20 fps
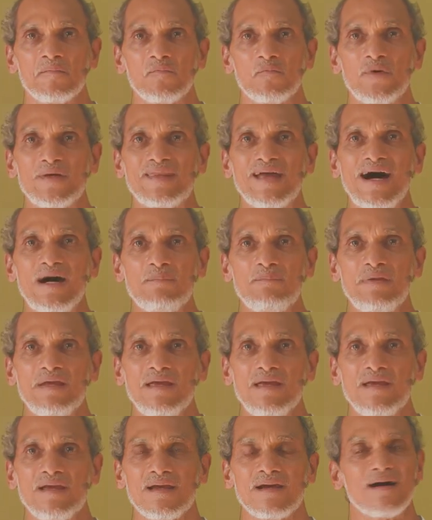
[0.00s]
without
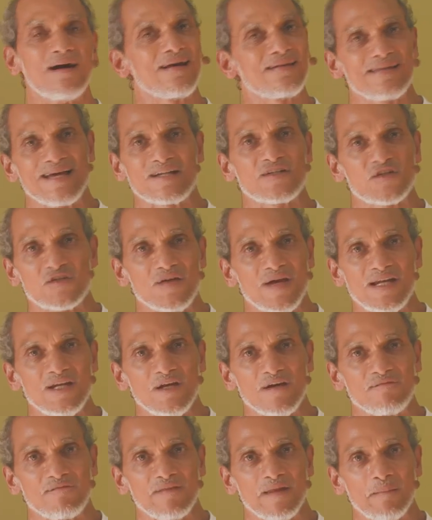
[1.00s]
being attached to any
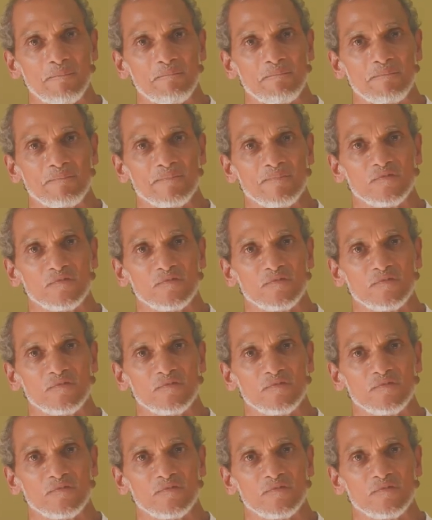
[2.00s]
of them.